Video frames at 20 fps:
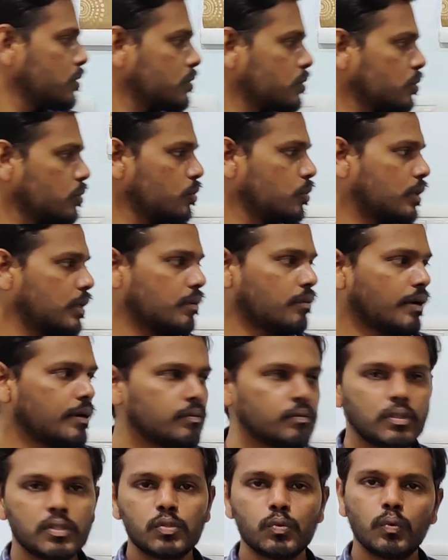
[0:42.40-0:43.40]
So you can
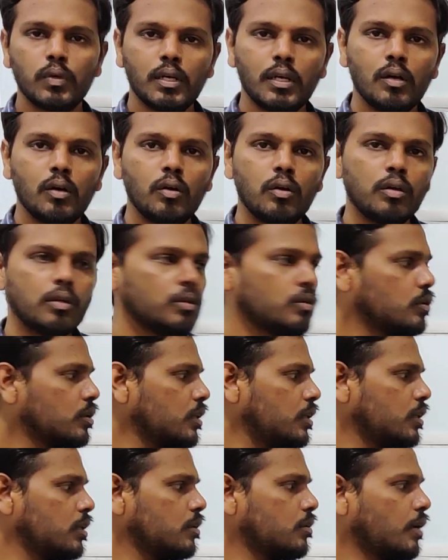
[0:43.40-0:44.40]
write this way, or you
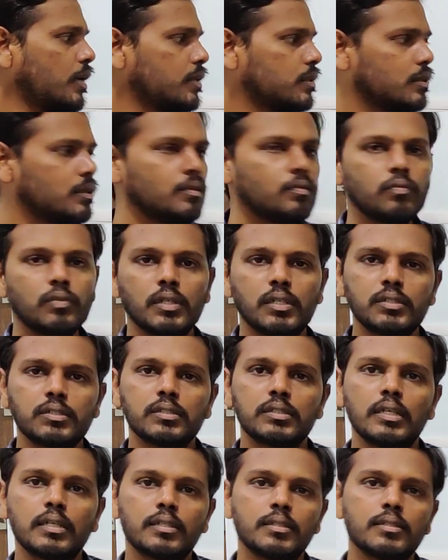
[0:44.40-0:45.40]
can write in
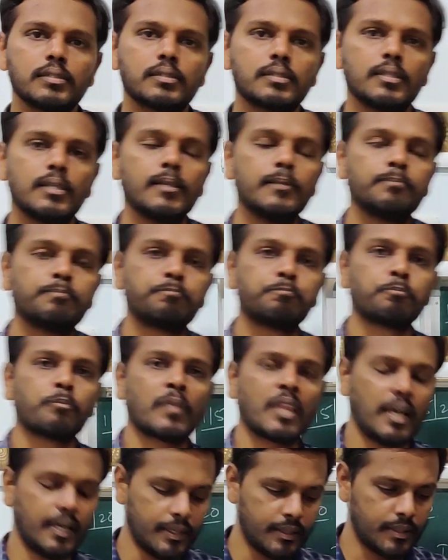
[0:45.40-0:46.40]
words, that is
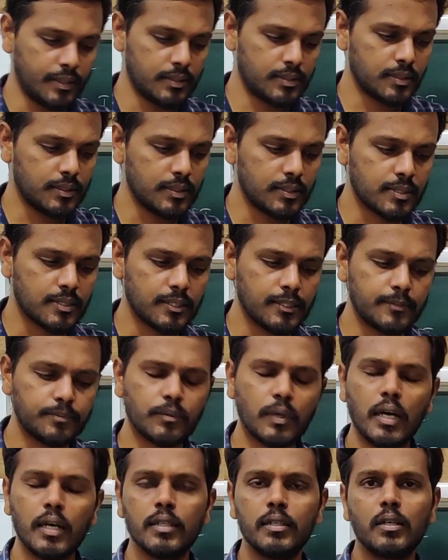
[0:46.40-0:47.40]
integers
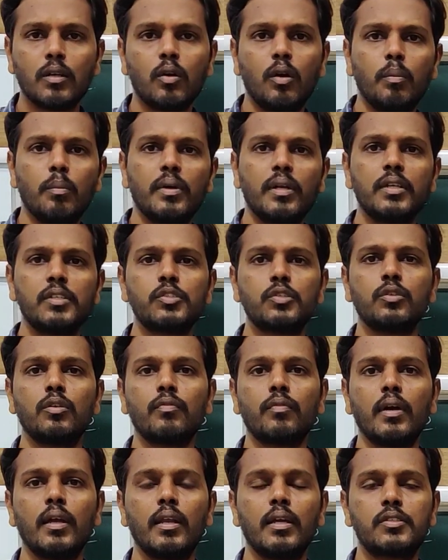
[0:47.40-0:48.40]
are the
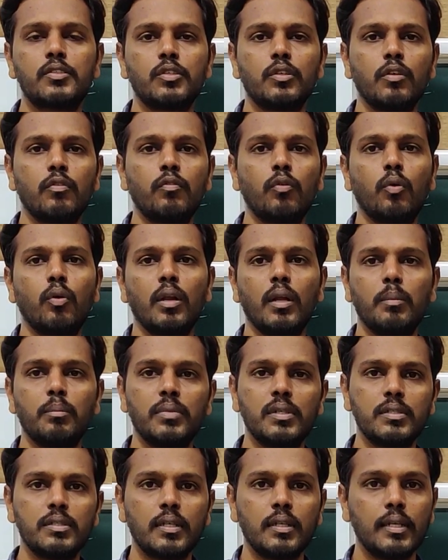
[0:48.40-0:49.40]
combination of collection of whole
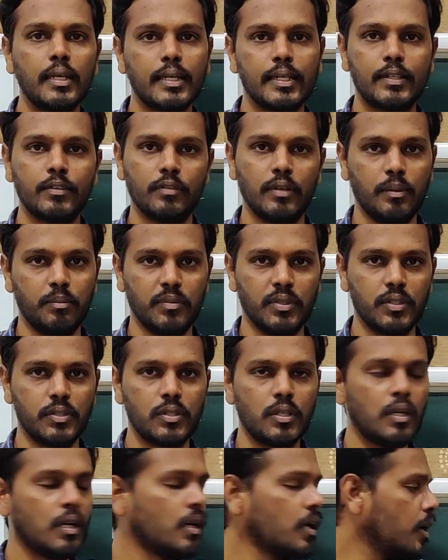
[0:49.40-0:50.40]
numbers and negative
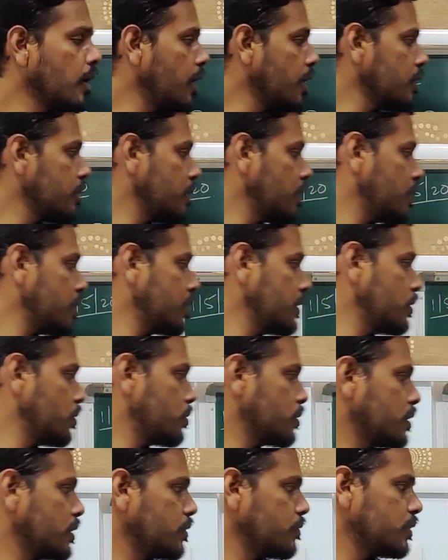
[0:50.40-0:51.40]
numbers, and they are
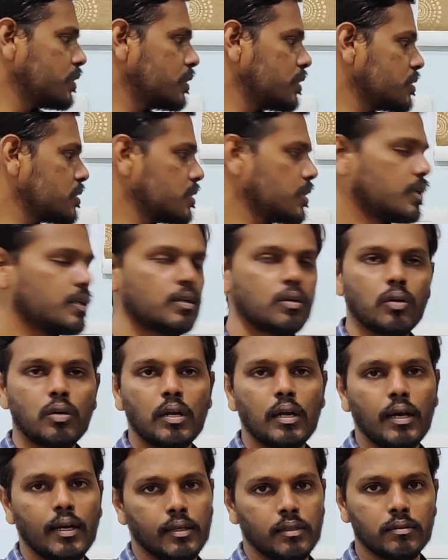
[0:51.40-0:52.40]
denoted with Z
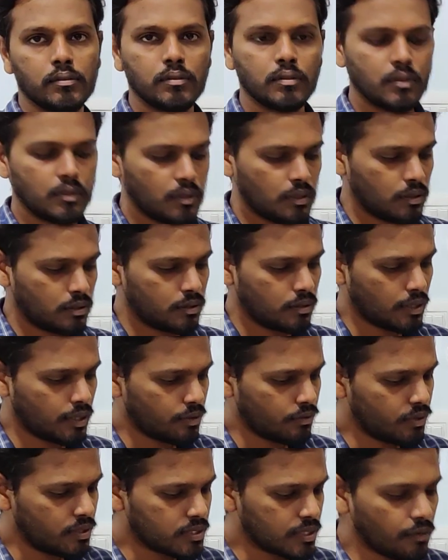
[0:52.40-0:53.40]
or I.
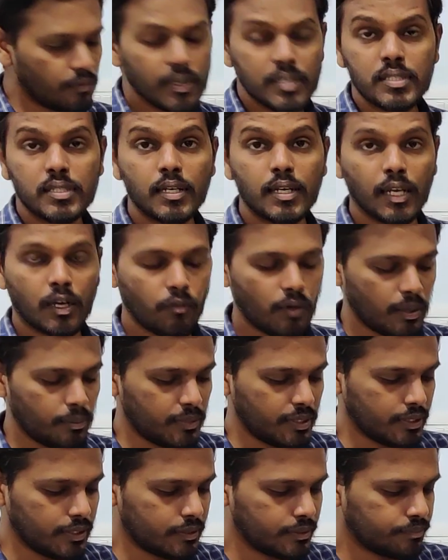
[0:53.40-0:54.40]
That will suffice the
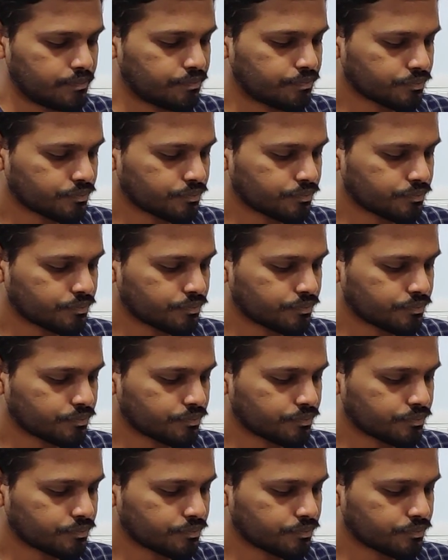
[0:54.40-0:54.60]
requirement.